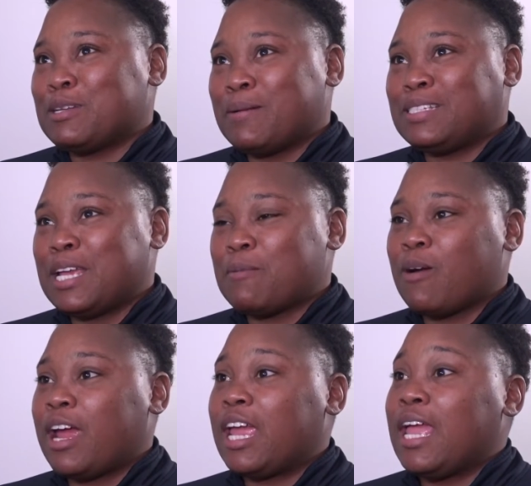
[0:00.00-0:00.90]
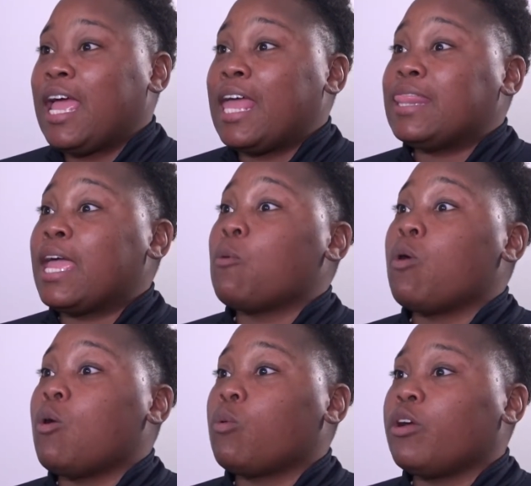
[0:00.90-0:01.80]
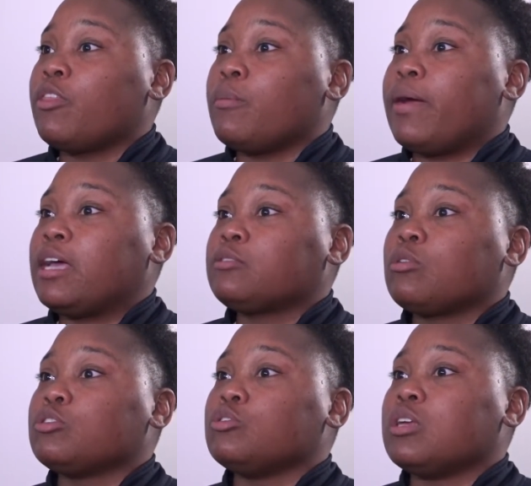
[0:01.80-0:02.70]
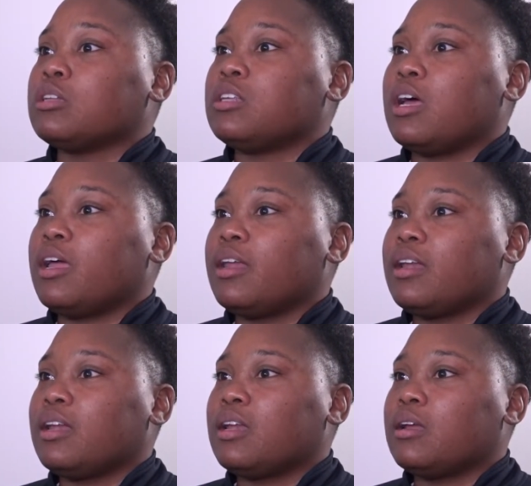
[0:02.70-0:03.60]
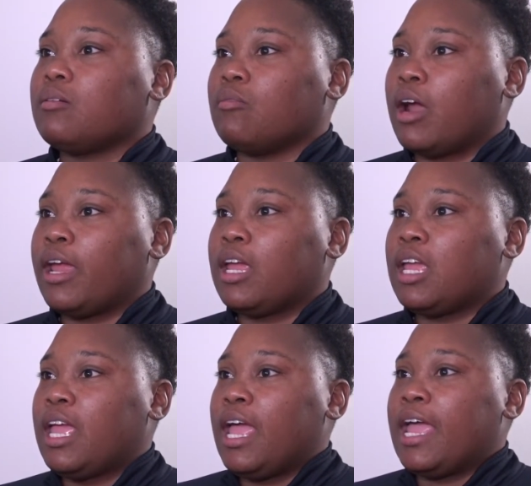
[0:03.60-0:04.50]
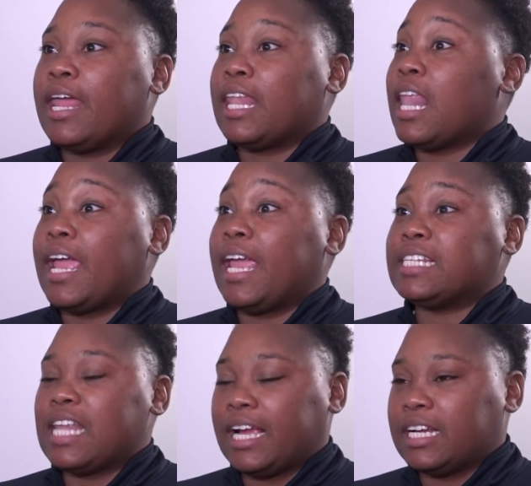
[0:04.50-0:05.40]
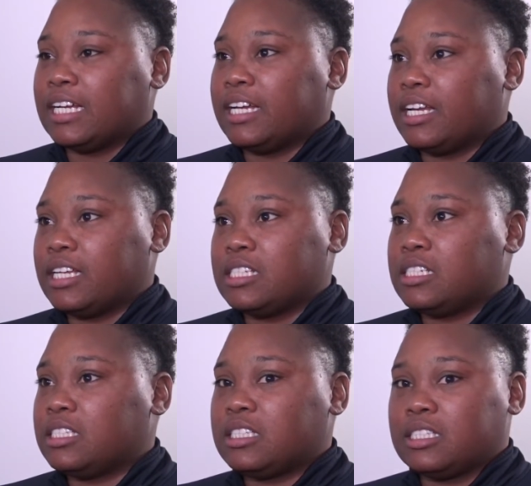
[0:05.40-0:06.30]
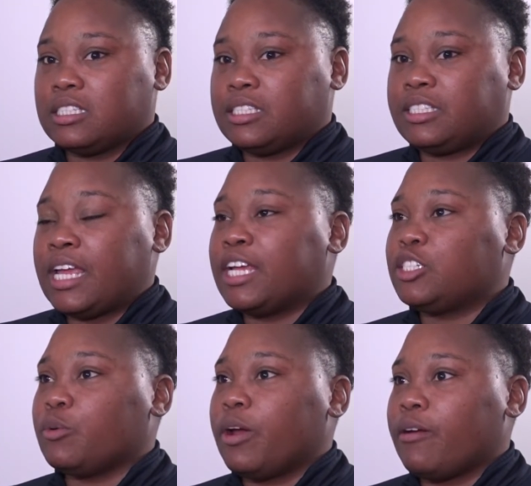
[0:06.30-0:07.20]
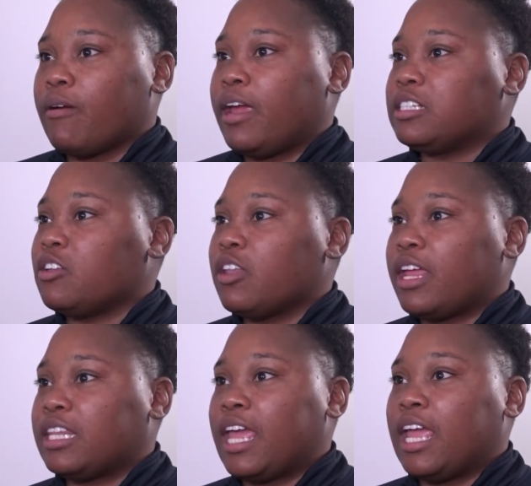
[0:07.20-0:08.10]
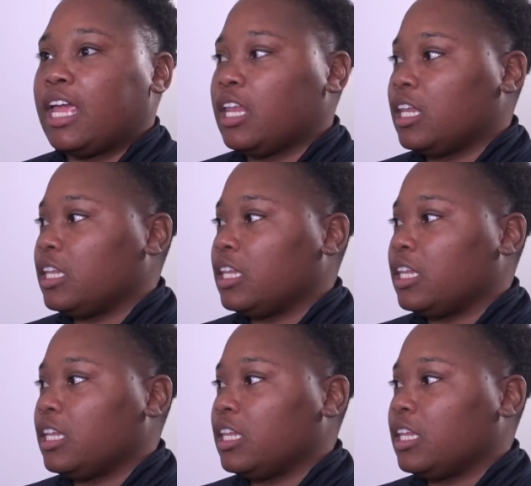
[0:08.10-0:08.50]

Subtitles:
on my team, right? And they won't wear their basketball shoes outside, right? And like it's like a sanctuary, right? So like they